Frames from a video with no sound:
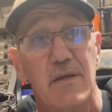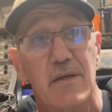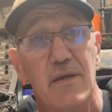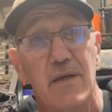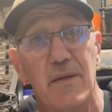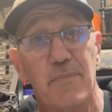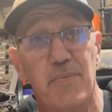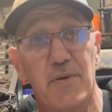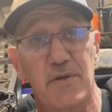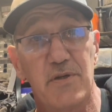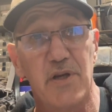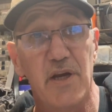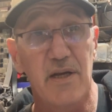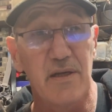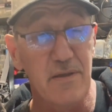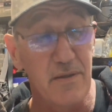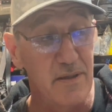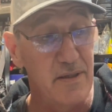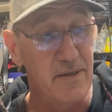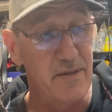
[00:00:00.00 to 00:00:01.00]
and
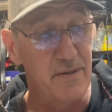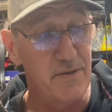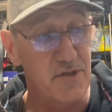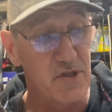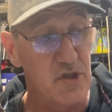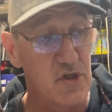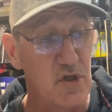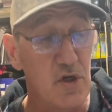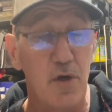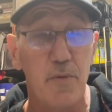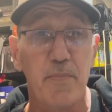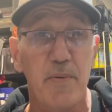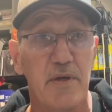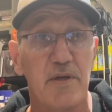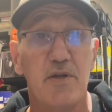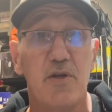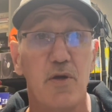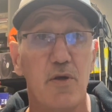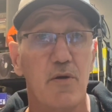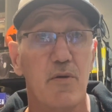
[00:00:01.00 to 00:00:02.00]
particularly this
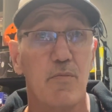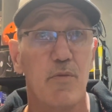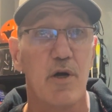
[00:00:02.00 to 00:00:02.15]
stupid tube